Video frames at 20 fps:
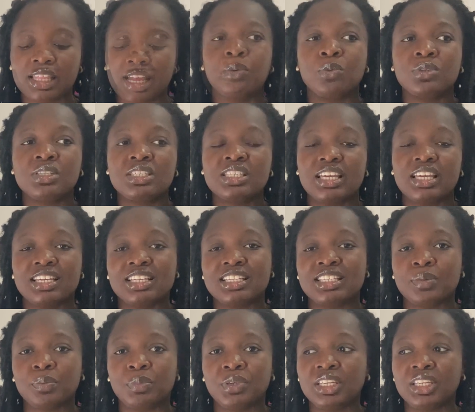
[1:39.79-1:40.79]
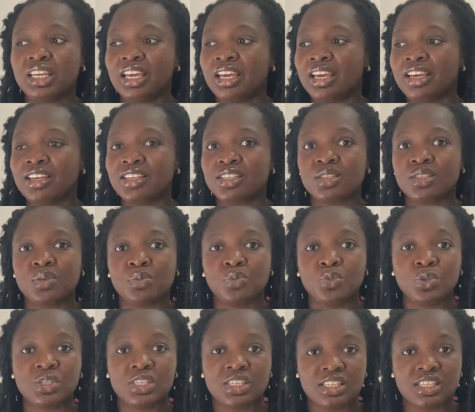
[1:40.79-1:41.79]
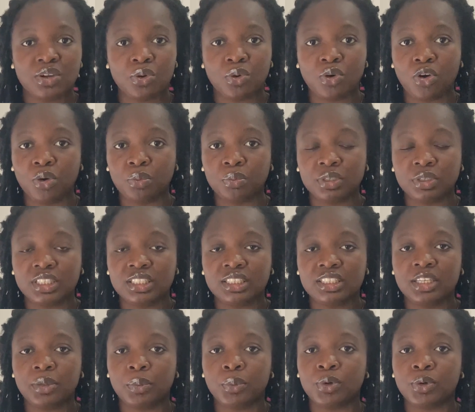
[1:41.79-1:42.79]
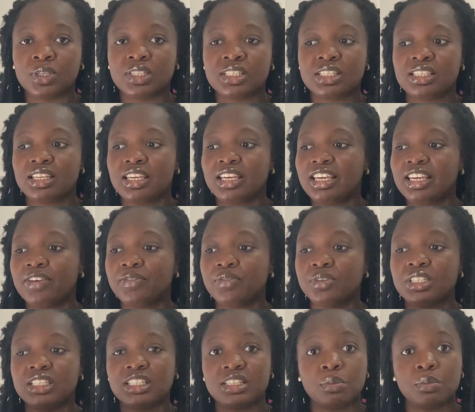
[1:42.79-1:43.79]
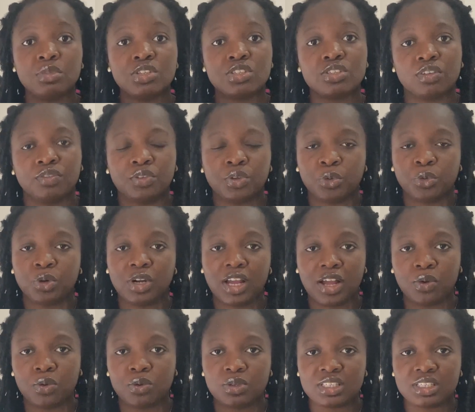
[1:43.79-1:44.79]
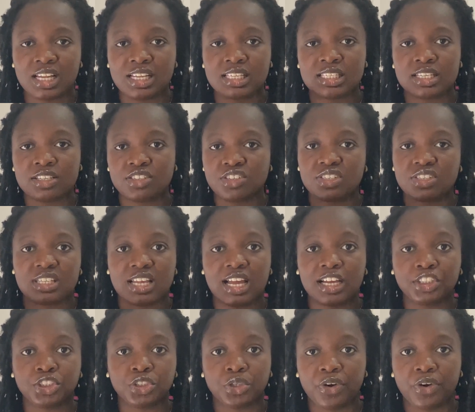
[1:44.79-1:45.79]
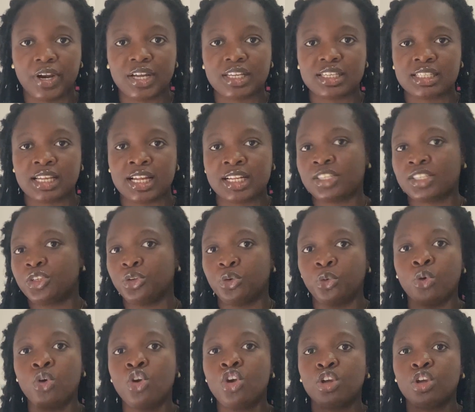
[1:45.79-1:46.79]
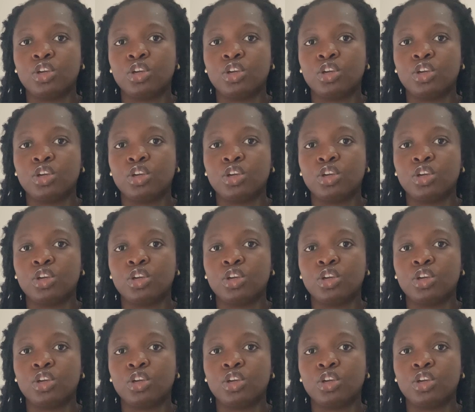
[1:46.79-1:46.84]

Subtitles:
I wouldn't say it's been a smooth sail completely, but even in the midst of the roller coasters, there's just the assurance that you